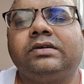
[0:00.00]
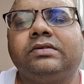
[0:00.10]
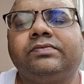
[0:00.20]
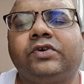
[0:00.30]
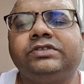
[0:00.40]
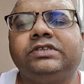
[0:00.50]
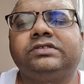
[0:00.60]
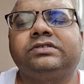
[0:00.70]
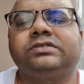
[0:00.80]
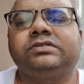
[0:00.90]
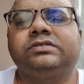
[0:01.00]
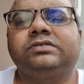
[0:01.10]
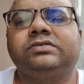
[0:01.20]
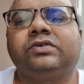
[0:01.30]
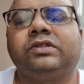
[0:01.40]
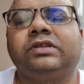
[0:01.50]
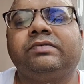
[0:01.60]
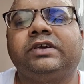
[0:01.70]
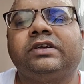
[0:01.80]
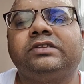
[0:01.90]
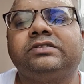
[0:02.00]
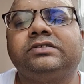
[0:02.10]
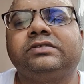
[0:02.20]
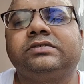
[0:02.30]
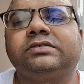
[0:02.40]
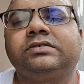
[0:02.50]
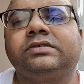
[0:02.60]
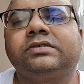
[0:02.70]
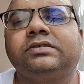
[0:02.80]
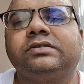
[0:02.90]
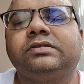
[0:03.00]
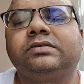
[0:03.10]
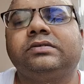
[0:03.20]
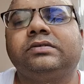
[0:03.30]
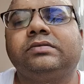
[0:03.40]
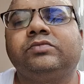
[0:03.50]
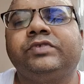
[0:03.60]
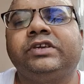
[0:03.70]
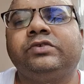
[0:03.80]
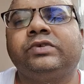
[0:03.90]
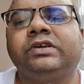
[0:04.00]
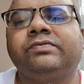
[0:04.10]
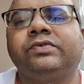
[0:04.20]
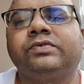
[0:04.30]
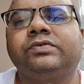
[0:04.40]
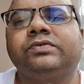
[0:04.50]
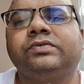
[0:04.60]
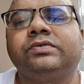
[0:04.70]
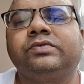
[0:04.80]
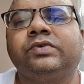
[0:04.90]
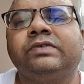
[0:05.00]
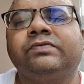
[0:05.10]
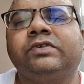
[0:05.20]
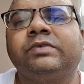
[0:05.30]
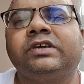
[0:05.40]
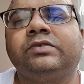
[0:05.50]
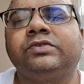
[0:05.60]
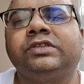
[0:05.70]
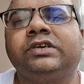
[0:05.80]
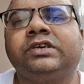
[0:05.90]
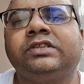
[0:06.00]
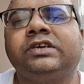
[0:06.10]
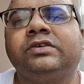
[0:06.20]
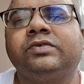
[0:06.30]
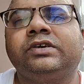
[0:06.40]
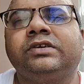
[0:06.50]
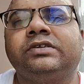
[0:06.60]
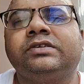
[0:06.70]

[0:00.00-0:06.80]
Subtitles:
watches all the vehicles moving to and fro, going from here to there, there to here.